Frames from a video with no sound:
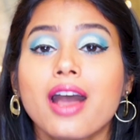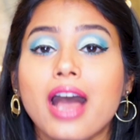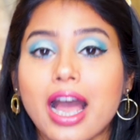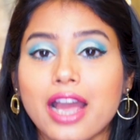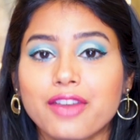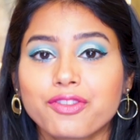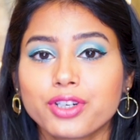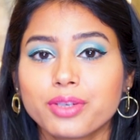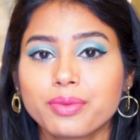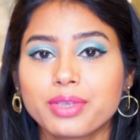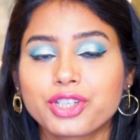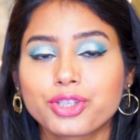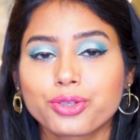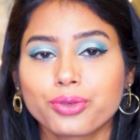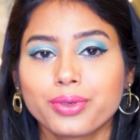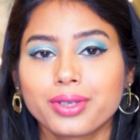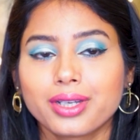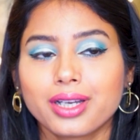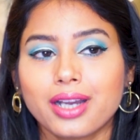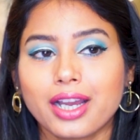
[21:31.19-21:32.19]
I would be
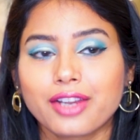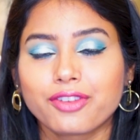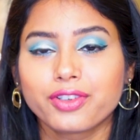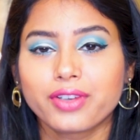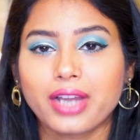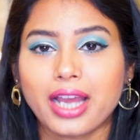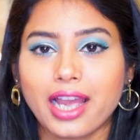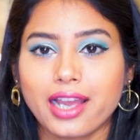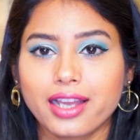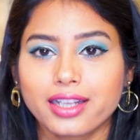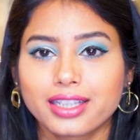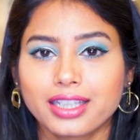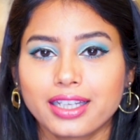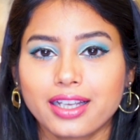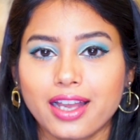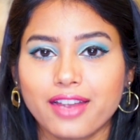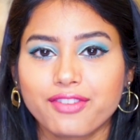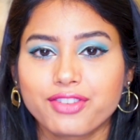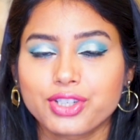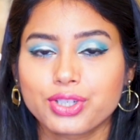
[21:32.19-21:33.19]
sure, I think
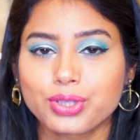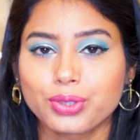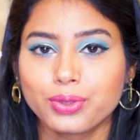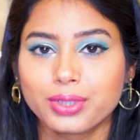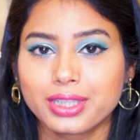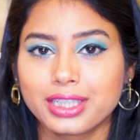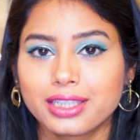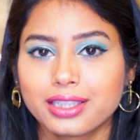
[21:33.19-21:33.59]
I've shown